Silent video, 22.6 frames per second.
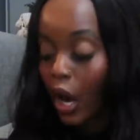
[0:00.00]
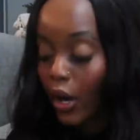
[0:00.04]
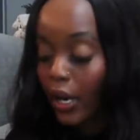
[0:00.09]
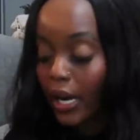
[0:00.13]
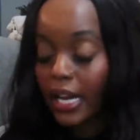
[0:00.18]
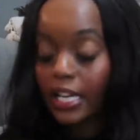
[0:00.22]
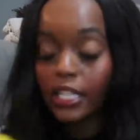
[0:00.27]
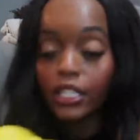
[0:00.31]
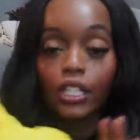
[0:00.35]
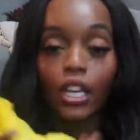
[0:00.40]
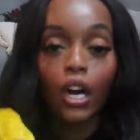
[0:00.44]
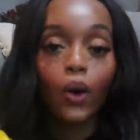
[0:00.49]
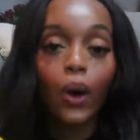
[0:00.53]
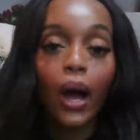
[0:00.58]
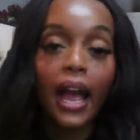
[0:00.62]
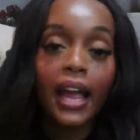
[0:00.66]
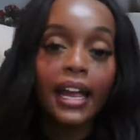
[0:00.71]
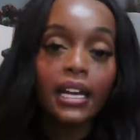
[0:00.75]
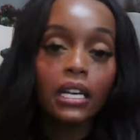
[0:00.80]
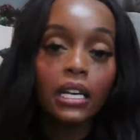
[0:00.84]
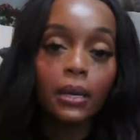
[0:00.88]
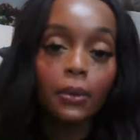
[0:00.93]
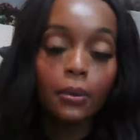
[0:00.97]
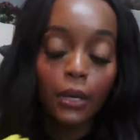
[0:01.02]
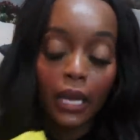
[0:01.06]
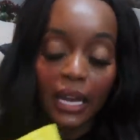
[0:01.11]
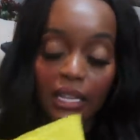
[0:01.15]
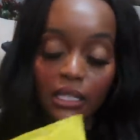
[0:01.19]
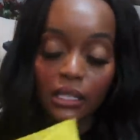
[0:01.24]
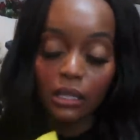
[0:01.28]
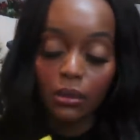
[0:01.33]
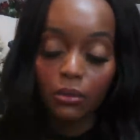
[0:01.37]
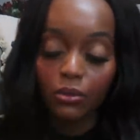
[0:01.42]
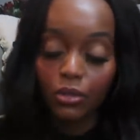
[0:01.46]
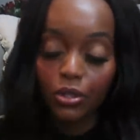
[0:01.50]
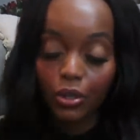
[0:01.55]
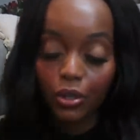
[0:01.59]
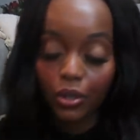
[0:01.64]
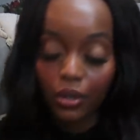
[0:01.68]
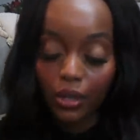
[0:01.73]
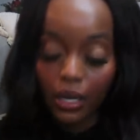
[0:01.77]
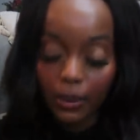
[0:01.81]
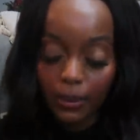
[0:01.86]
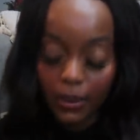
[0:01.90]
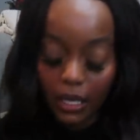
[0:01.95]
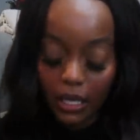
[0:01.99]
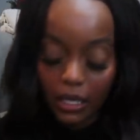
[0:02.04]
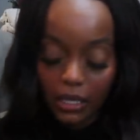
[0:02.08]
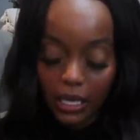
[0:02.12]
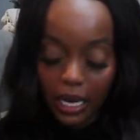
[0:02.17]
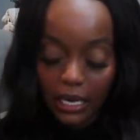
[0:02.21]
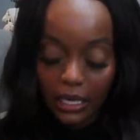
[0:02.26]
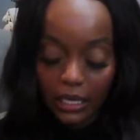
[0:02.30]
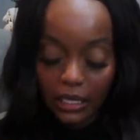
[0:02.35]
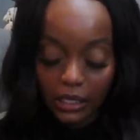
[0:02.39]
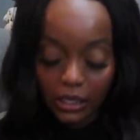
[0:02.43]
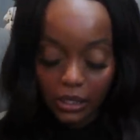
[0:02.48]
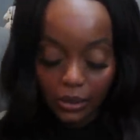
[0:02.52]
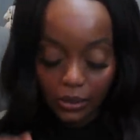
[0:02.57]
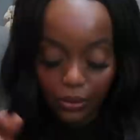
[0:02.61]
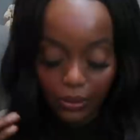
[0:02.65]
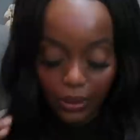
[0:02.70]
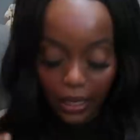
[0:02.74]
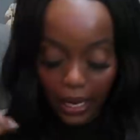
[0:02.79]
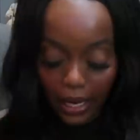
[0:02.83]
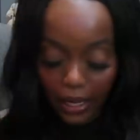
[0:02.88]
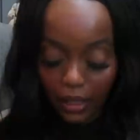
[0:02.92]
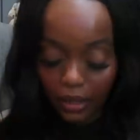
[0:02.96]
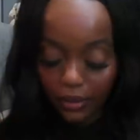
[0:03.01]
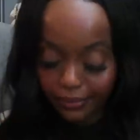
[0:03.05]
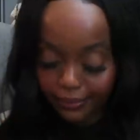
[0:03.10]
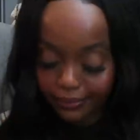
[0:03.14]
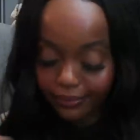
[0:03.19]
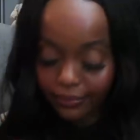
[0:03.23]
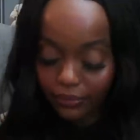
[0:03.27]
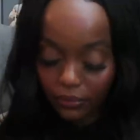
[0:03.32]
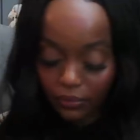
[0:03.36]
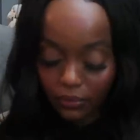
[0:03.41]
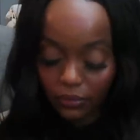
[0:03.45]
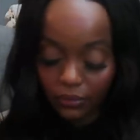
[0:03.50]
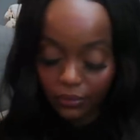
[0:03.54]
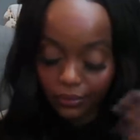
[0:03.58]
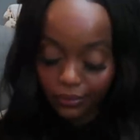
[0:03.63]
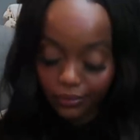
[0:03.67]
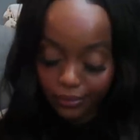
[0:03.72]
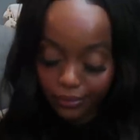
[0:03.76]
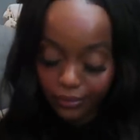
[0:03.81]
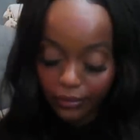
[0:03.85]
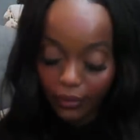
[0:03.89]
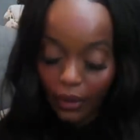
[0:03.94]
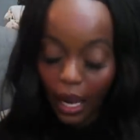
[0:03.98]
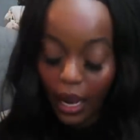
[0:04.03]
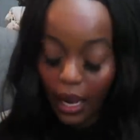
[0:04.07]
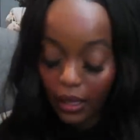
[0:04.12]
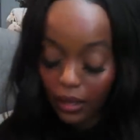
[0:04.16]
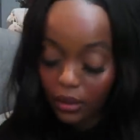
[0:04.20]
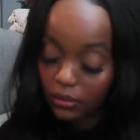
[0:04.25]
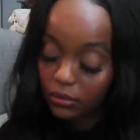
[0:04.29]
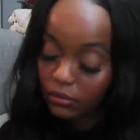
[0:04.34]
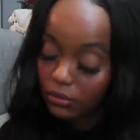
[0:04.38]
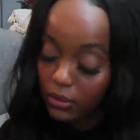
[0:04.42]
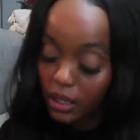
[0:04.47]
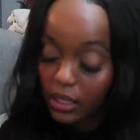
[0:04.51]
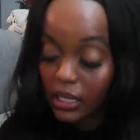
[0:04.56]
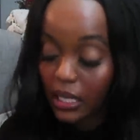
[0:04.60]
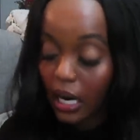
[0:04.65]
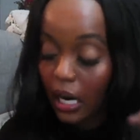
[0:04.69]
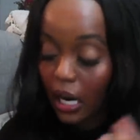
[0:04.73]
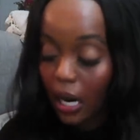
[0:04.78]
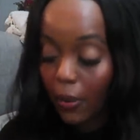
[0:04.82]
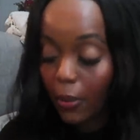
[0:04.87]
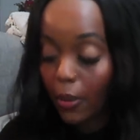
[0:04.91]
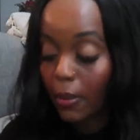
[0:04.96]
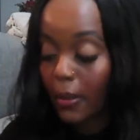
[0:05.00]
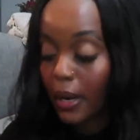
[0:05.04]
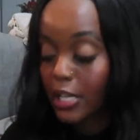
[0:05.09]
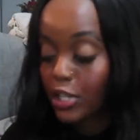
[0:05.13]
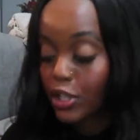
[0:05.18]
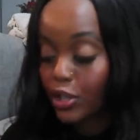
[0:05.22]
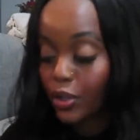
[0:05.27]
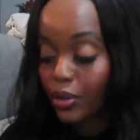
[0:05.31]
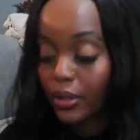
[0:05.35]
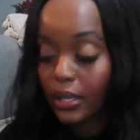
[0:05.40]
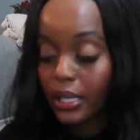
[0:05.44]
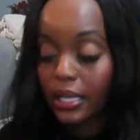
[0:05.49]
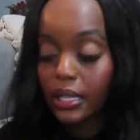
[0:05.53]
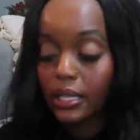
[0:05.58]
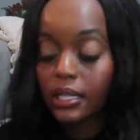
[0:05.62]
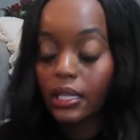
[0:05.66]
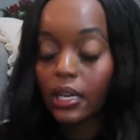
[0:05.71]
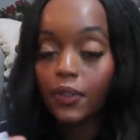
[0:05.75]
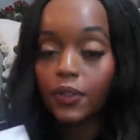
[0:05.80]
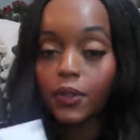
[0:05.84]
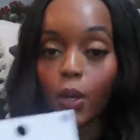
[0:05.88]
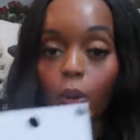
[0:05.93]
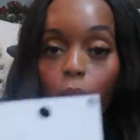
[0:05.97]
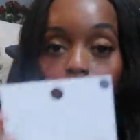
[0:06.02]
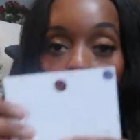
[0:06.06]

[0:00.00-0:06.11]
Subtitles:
Okay, so I end up getting some jewelry because I need to like stock up on my jewelry and stuff. So